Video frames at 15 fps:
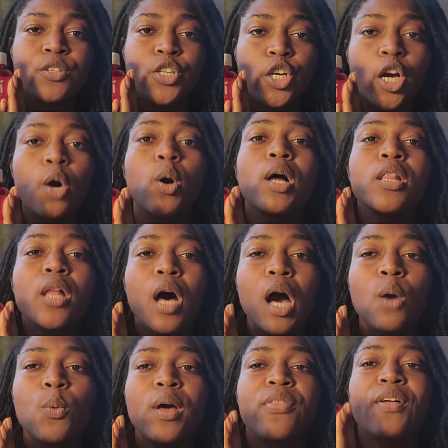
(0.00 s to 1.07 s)
to go
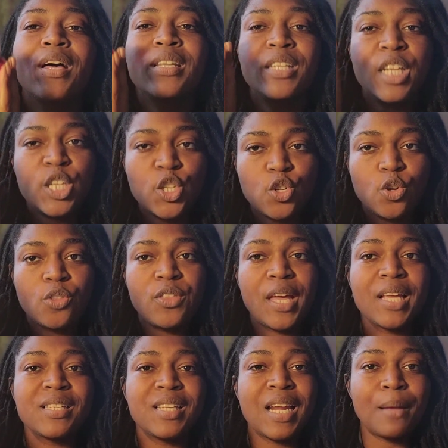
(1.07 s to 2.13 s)
along with additional
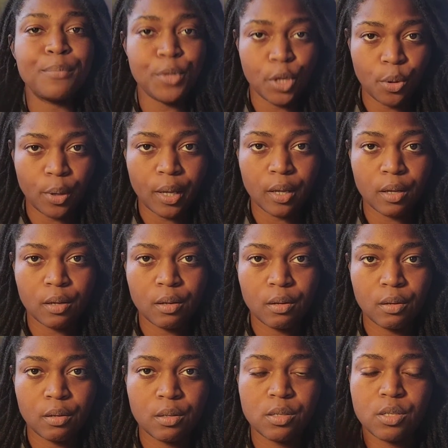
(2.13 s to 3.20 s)
things that I'm doing.
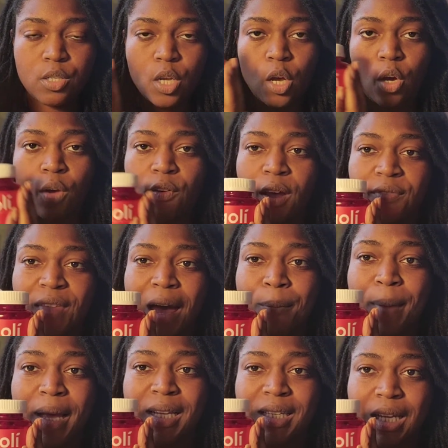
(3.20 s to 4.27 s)
So if that
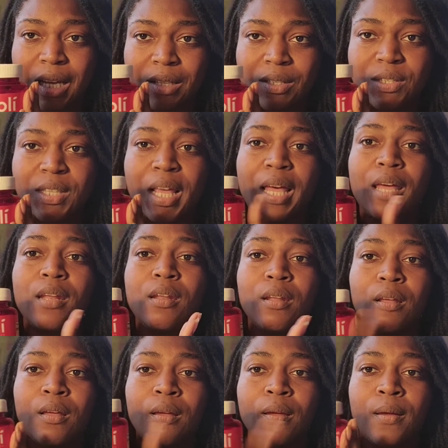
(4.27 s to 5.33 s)
makes sense, then
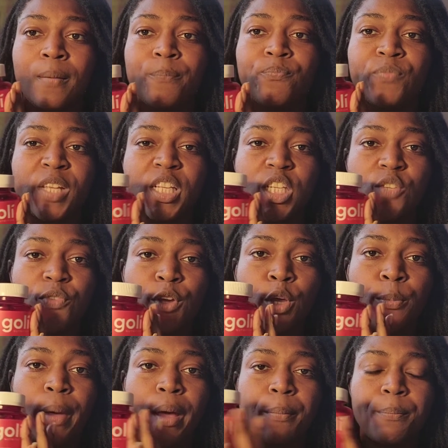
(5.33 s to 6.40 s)
this is for
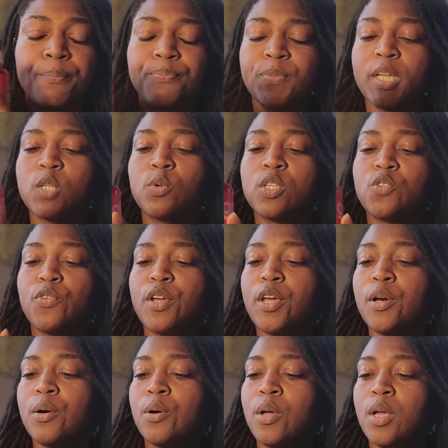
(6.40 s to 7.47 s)
you, babe. This one's for
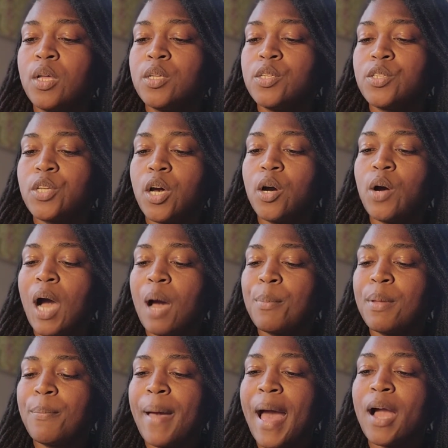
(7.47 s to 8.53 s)
you. So I'll
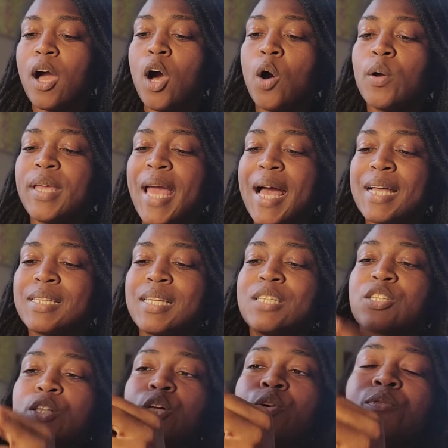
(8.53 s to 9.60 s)
be back. Oh yes,
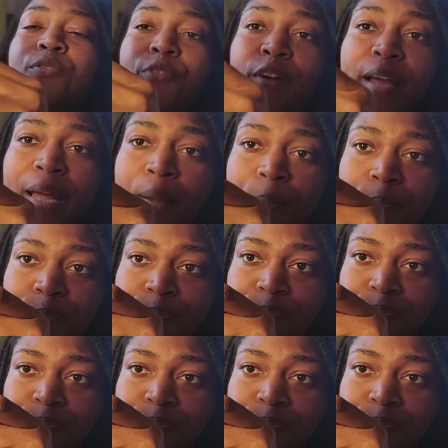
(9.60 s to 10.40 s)
it's gluten-free.